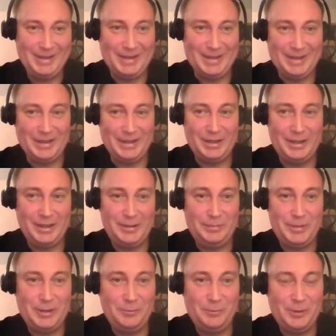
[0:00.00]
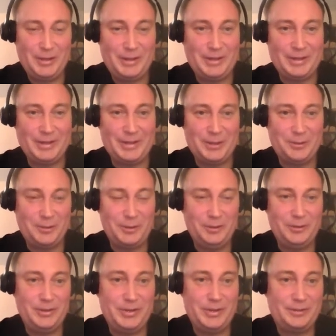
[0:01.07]
It may work in
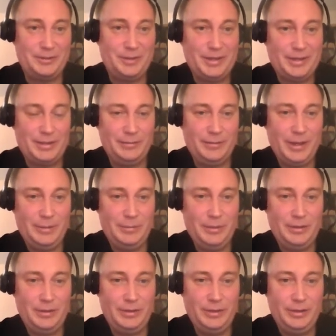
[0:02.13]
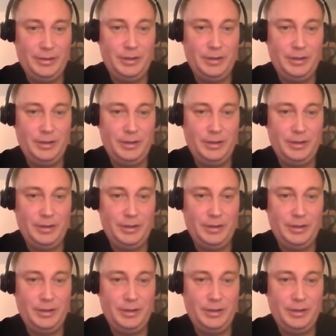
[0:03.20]
so-called distroless environment,